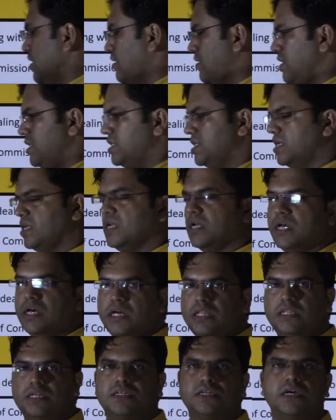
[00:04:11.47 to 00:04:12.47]
reason,
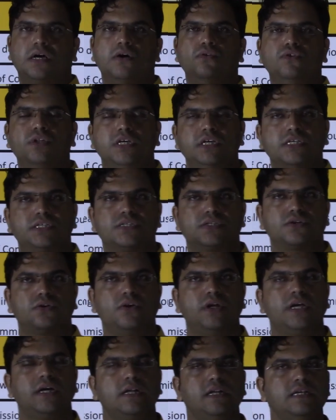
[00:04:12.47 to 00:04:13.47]
that how the
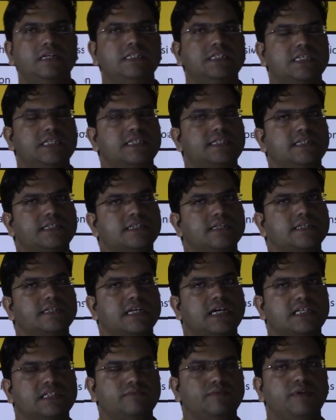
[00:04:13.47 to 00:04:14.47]
historical injustices
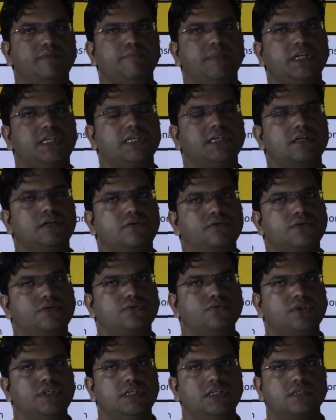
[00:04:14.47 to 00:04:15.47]
has been meted out
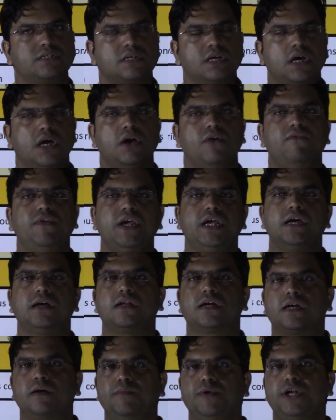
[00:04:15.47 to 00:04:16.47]
to these weaker
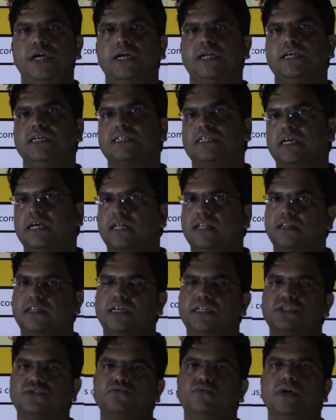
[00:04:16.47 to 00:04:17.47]
communities, and
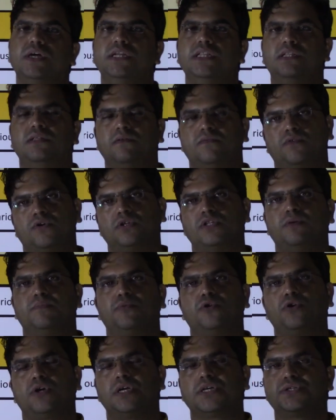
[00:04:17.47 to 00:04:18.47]
that's why for the
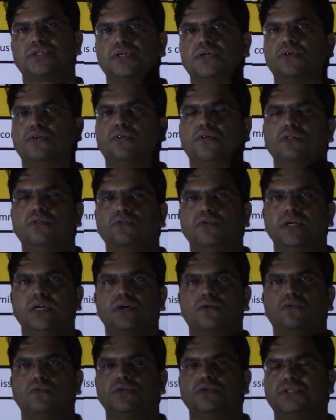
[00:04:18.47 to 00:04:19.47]
protection, although in
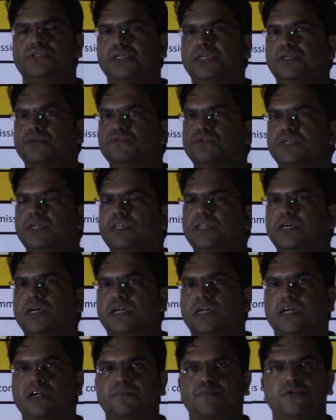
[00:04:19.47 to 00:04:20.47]
Constitution there
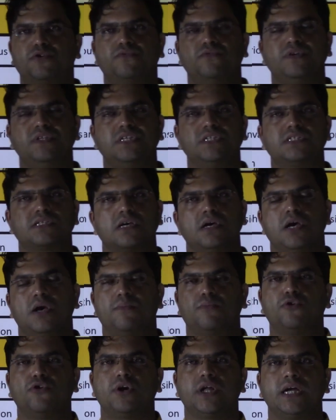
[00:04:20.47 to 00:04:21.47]
are provisions
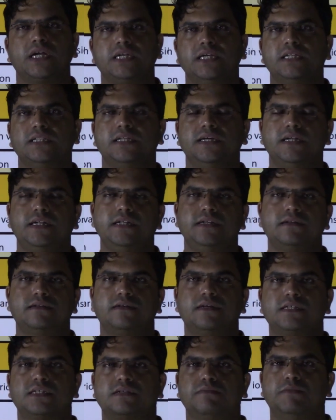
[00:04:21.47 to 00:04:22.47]
protecting their
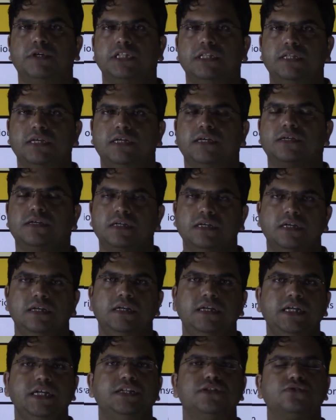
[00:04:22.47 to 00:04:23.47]
interest, but there
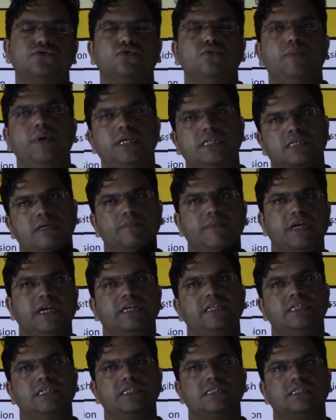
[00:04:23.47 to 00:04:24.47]
needs to be some
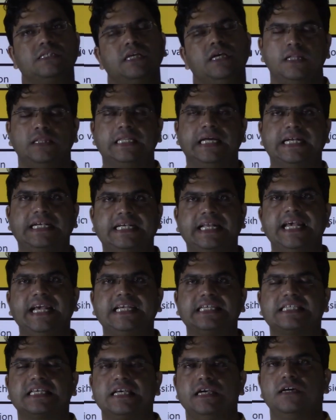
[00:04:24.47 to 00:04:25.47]
agency that
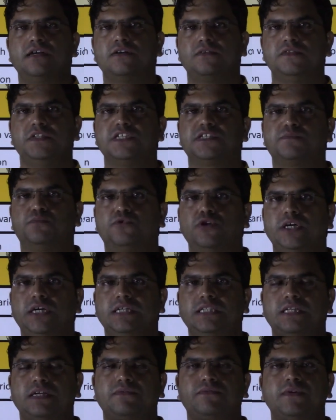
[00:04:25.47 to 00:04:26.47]
takes care of this
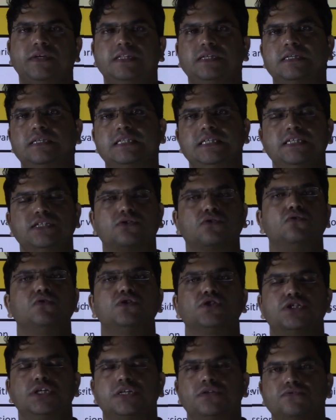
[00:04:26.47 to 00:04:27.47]
point, that whether these
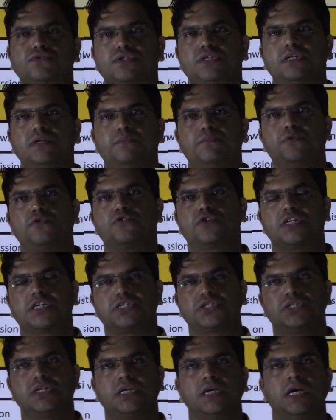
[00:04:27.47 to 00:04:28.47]
constitutional
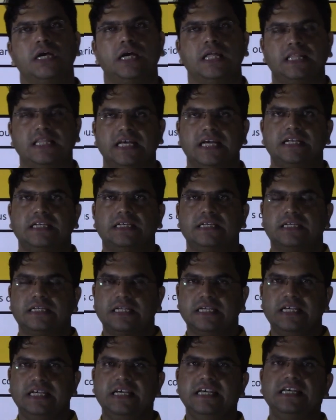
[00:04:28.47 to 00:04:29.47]
protection that
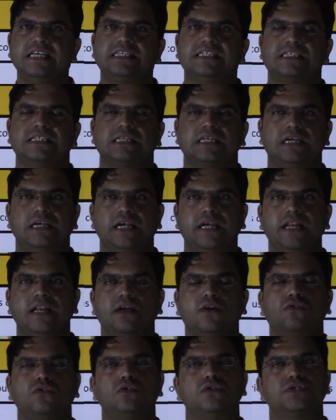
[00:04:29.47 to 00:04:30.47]
is in
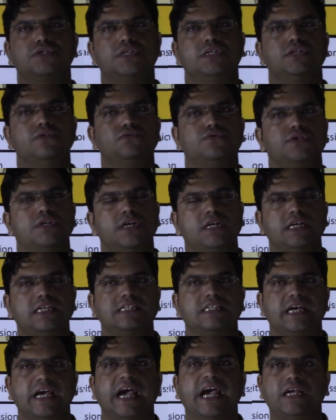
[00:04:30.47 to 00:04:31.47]
Constitution
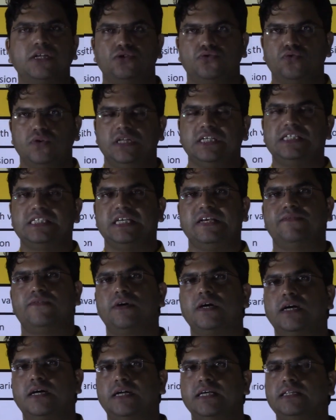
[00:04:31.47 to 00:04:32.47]
is actually
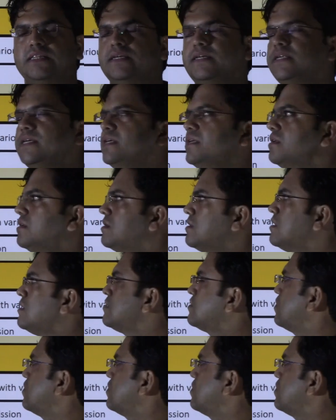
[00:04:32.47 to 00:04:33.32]
safeguarding their interest